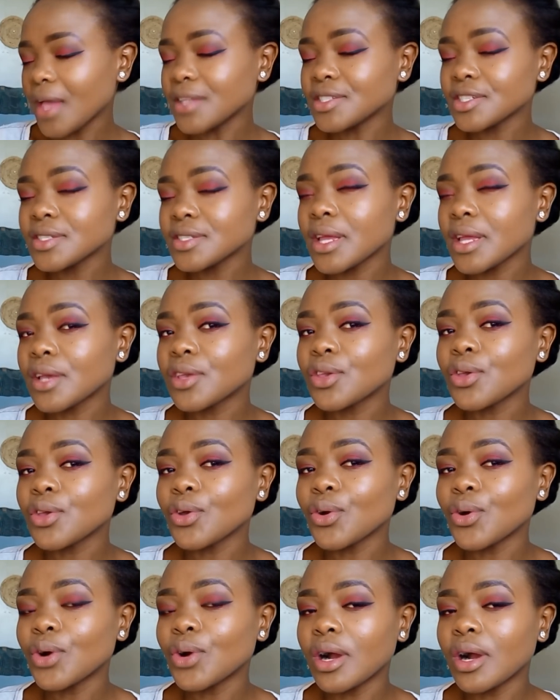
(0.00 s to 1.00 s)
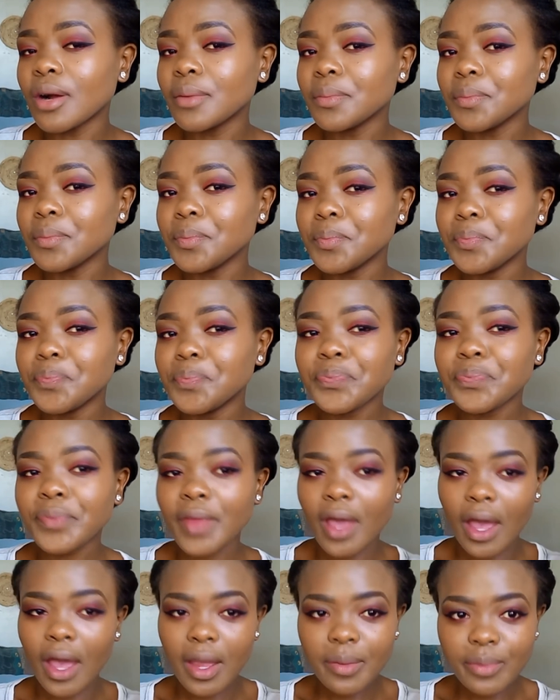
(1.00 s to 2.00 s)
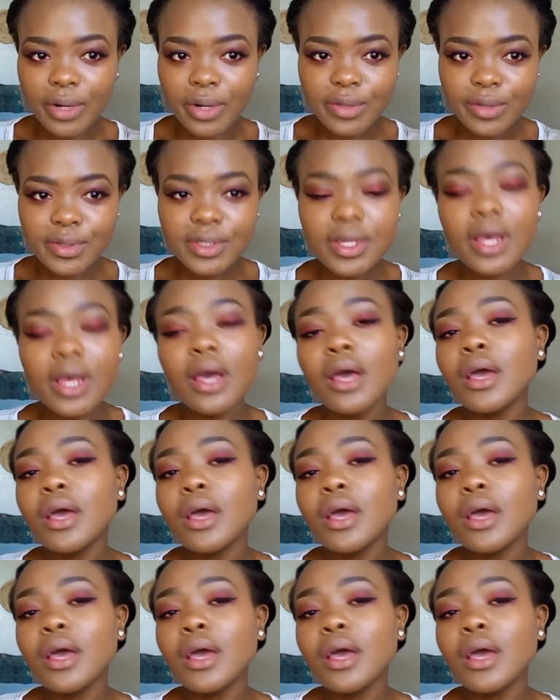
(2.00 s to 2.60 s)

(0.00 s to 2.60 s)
And just like your um, eyebrows,